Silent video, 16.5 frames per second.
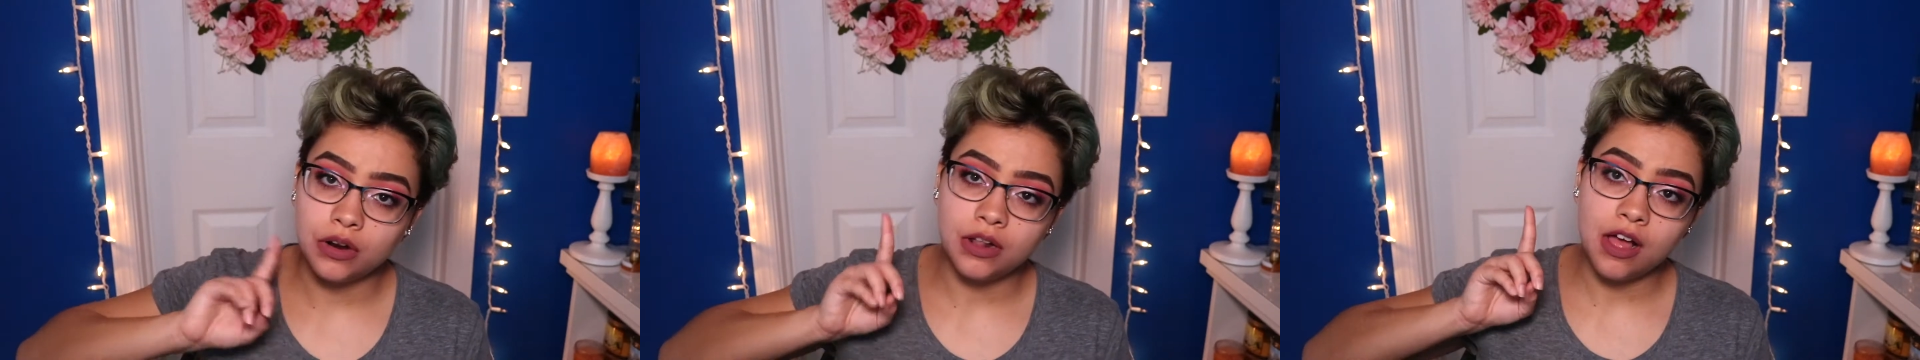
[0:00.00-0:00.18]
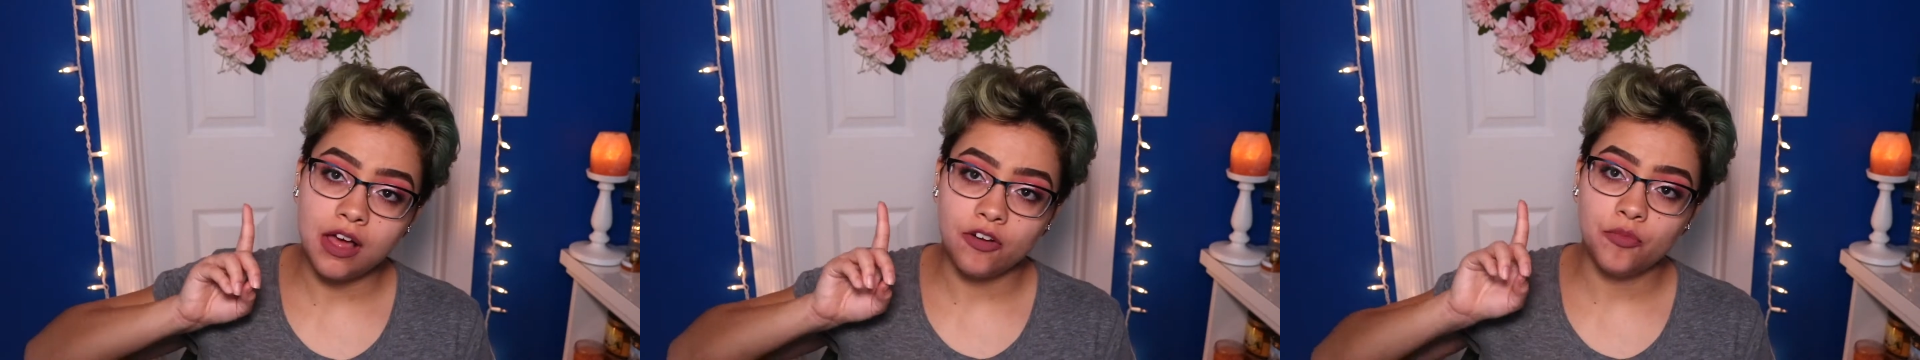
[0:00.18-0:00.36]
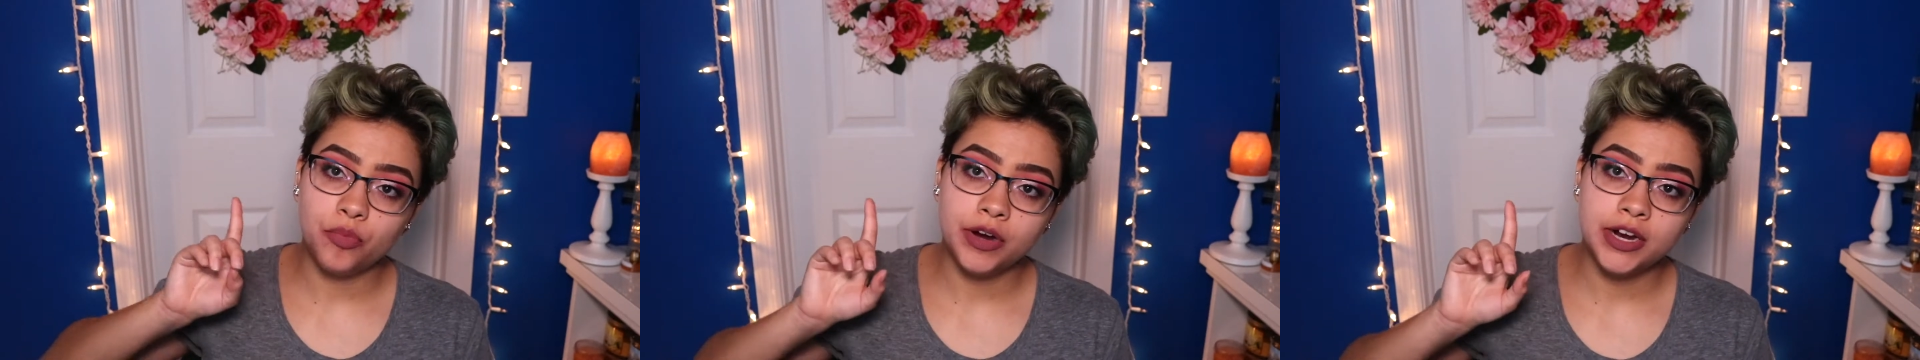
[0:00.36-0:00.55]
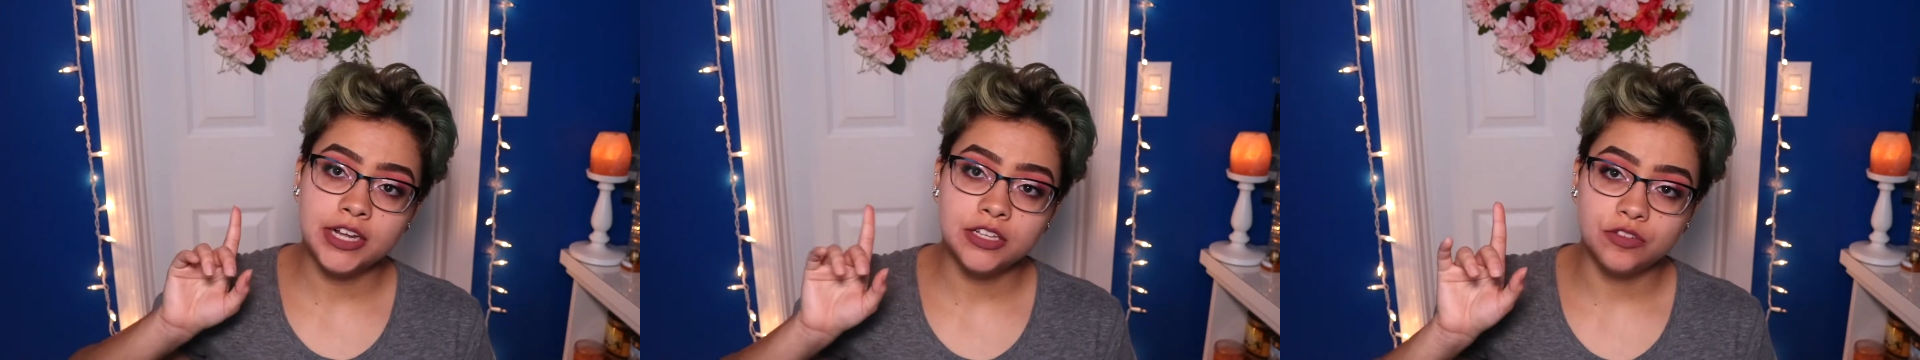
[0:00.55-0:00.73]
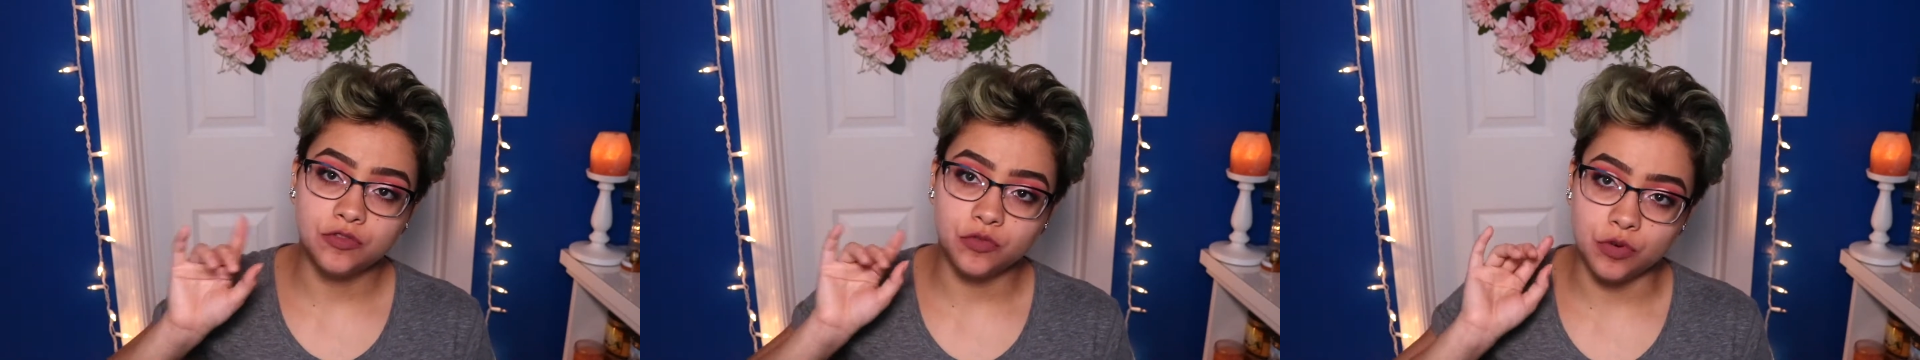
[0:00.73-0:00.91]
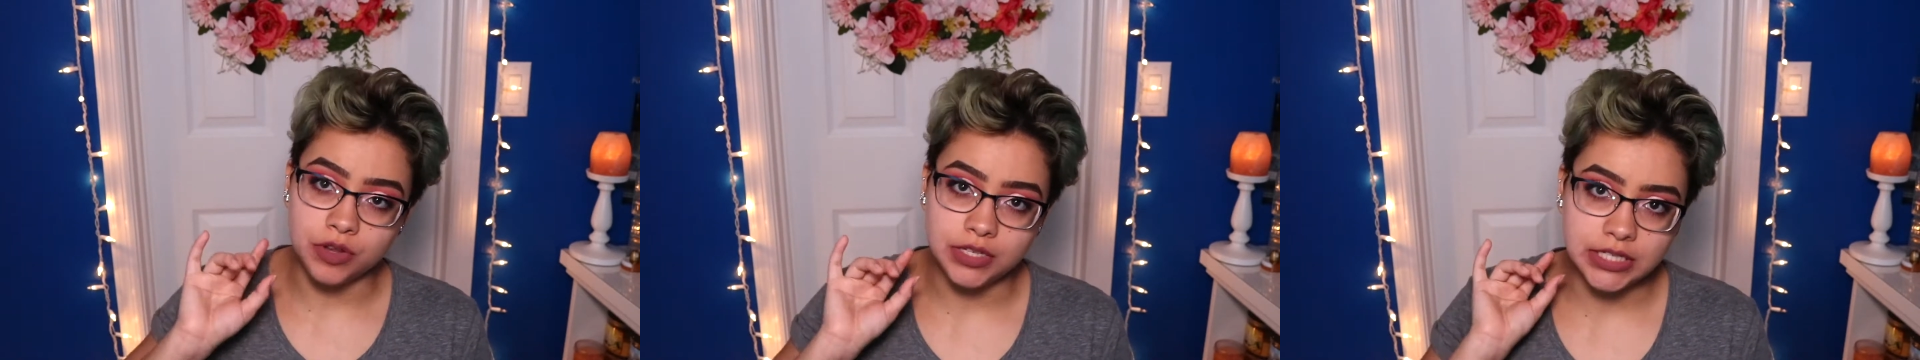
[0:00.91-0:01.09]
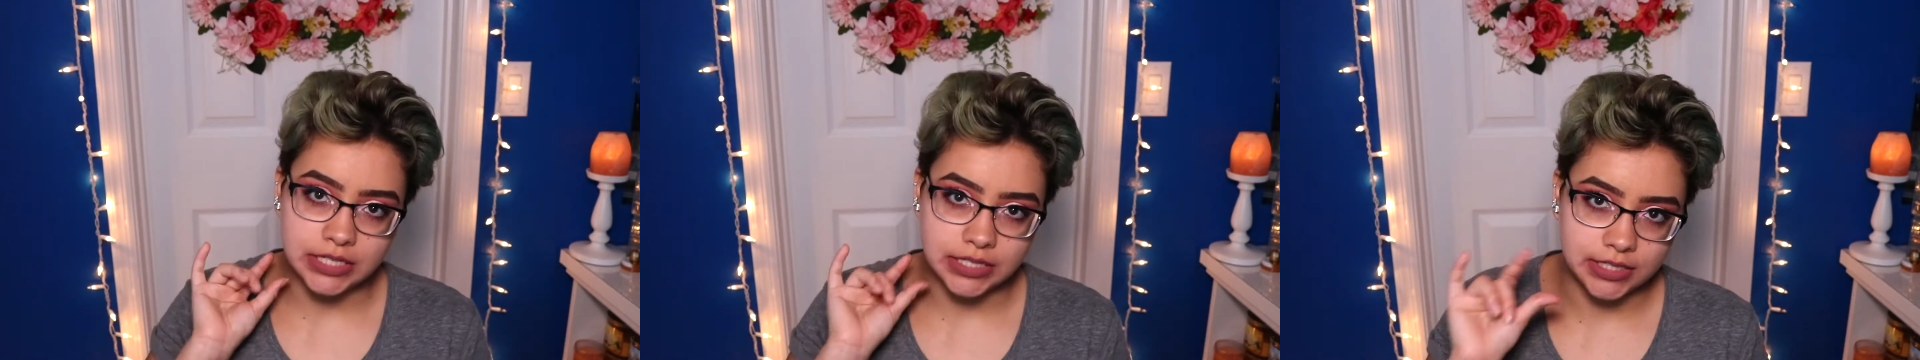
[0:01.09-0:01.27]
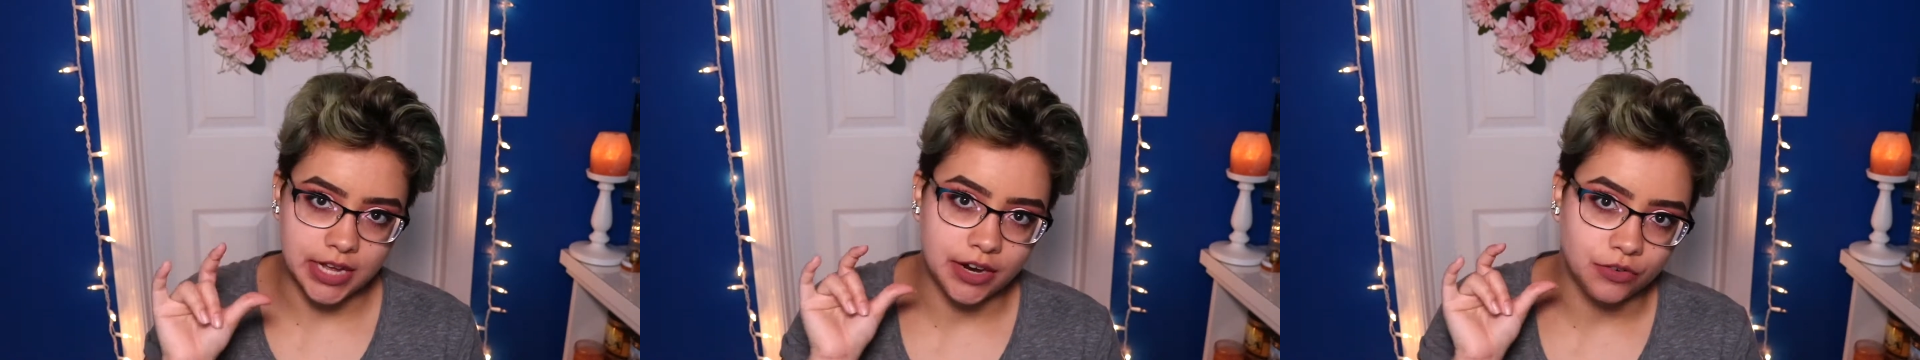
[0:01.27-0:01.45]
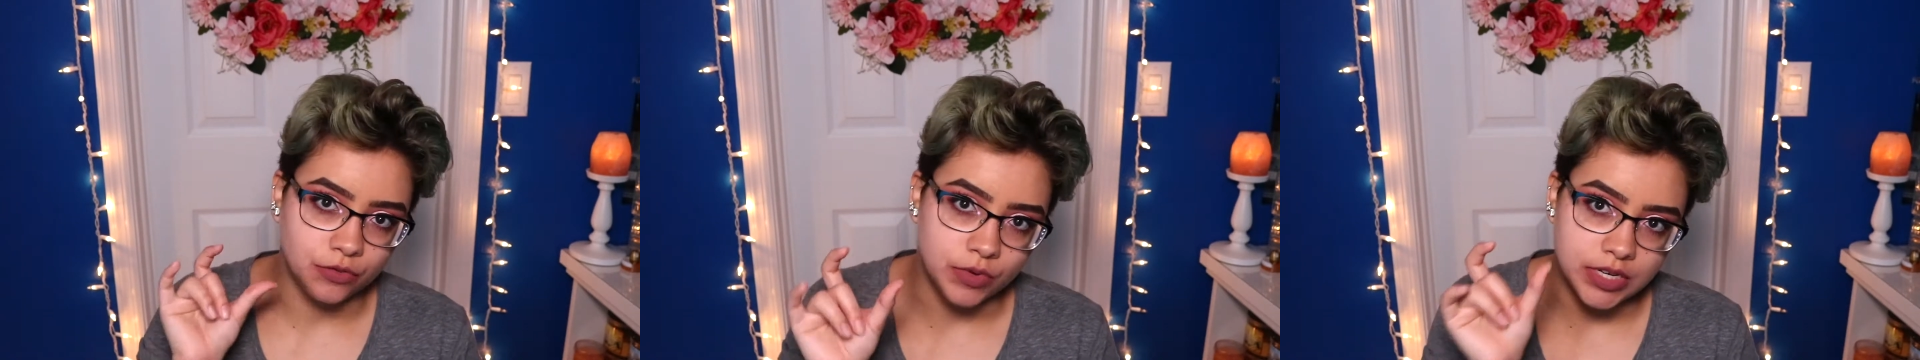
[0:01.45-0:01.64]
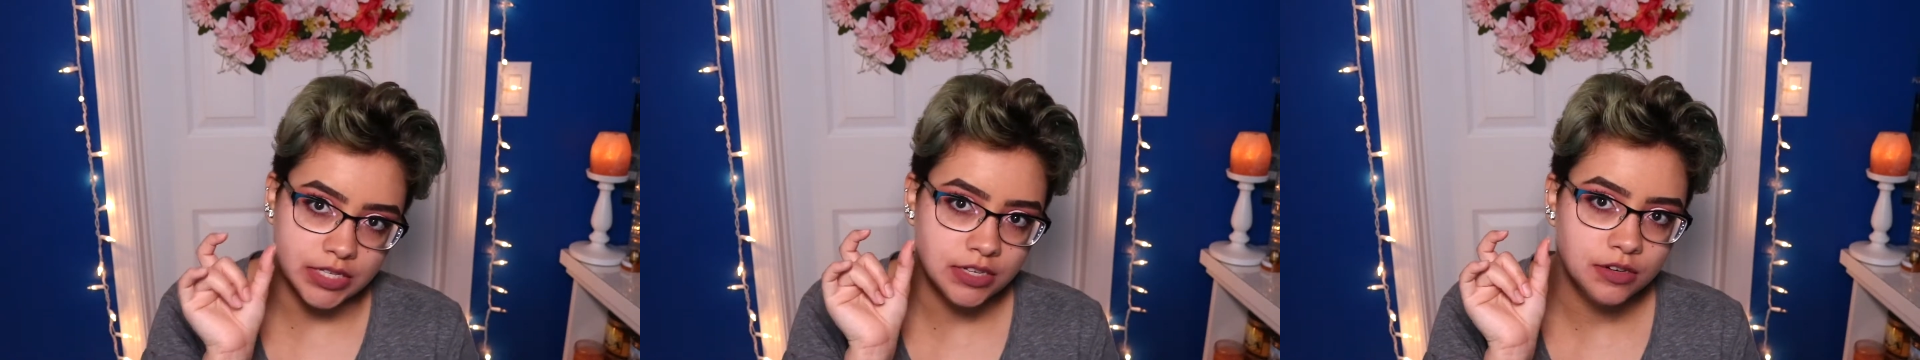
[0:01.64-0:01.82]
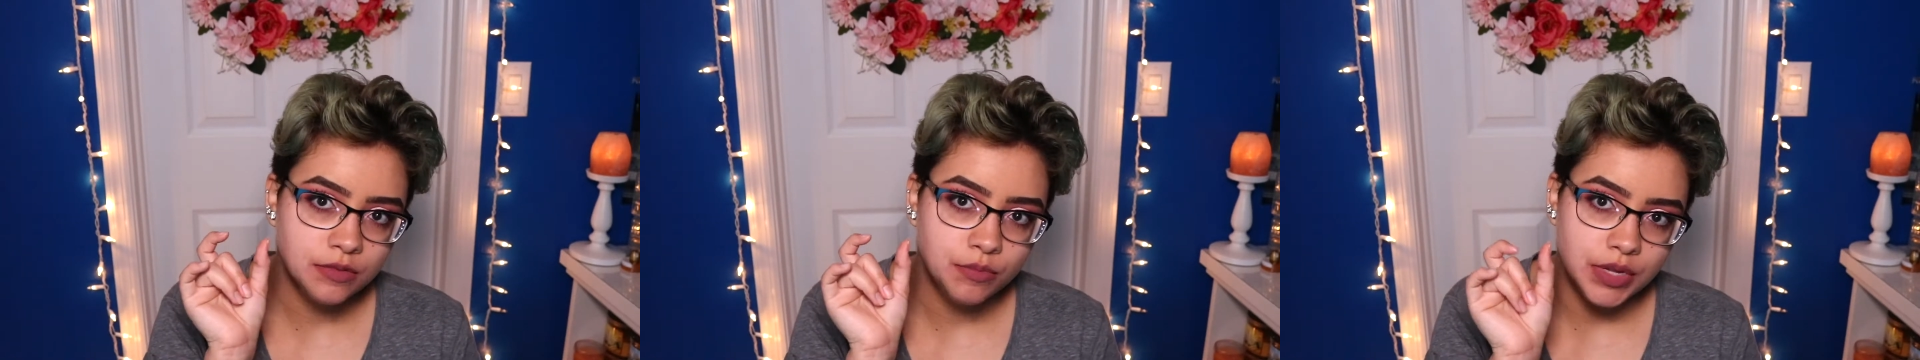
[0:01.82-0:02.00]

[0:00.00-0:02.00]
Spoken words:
a lot of brands for this exact reason,